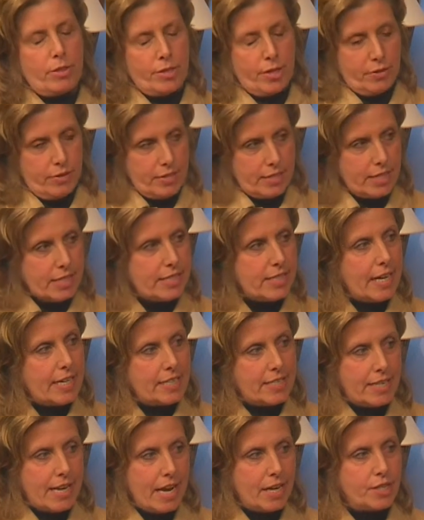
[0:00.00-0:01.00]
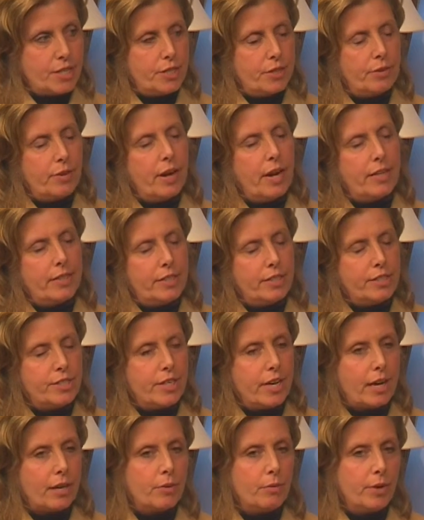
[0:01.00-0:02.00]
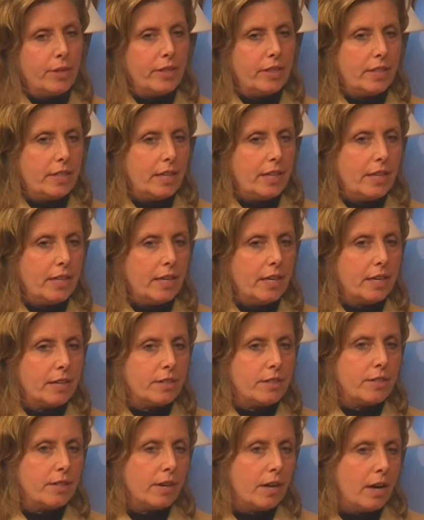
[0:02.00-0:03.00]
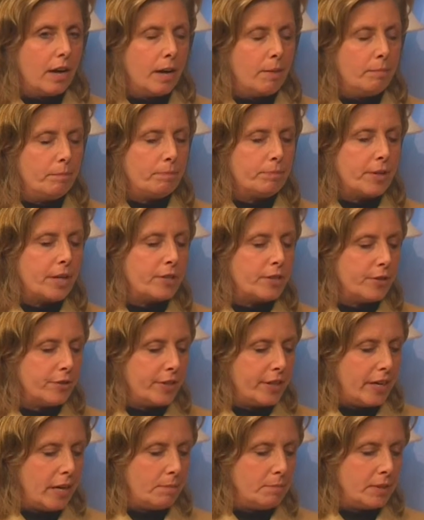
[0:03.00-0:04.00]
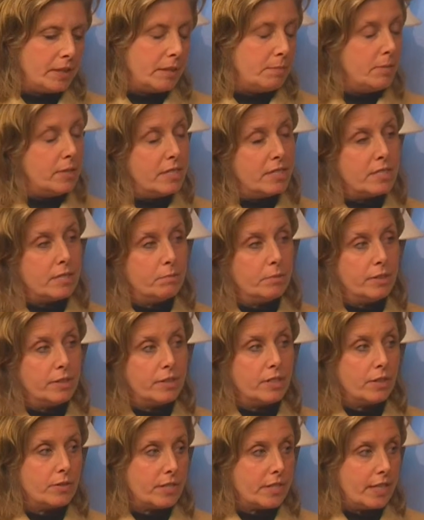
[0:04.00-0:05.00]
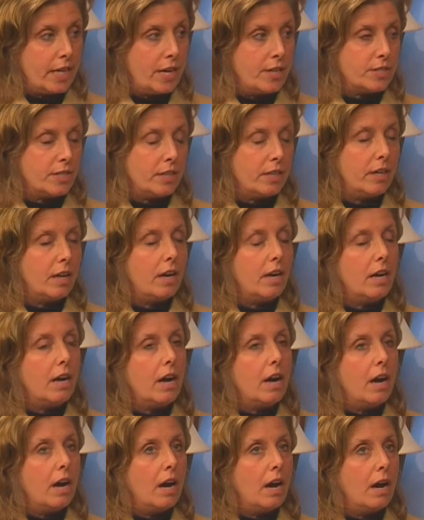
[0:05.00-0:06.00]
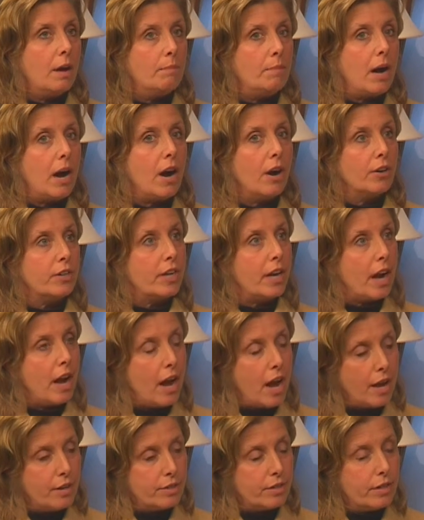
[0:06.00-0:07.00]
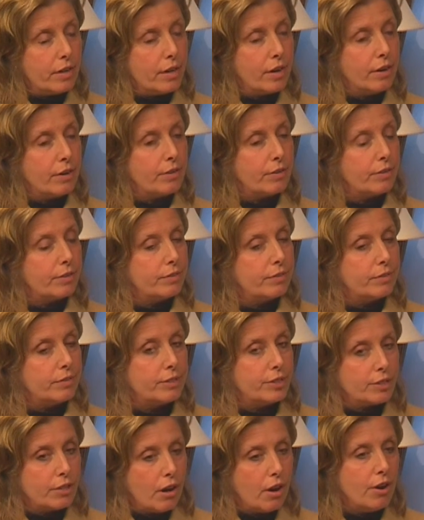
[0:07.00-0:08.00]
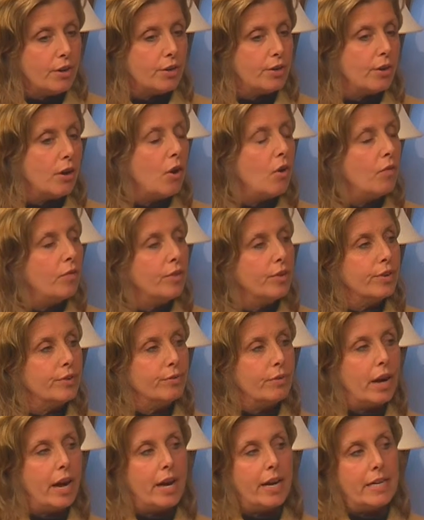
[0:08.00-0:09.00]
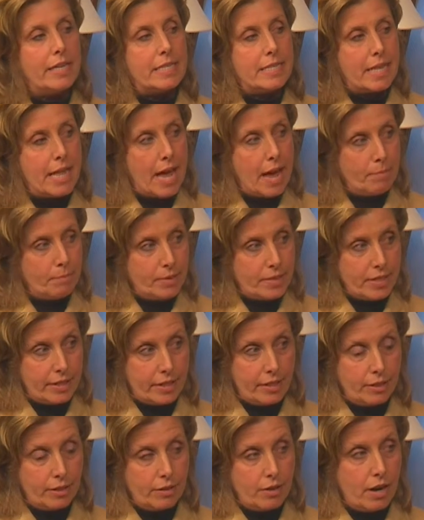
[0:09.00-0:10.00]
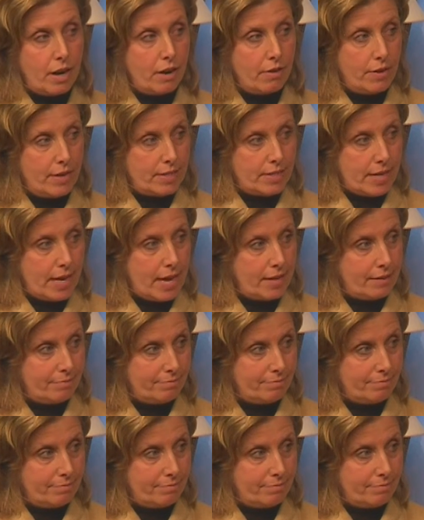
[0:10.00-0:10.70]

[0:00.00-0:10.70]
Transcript: There is a state statute. I did check with the attorney up at the Municipal Association. Our charter overrides that particular RSA.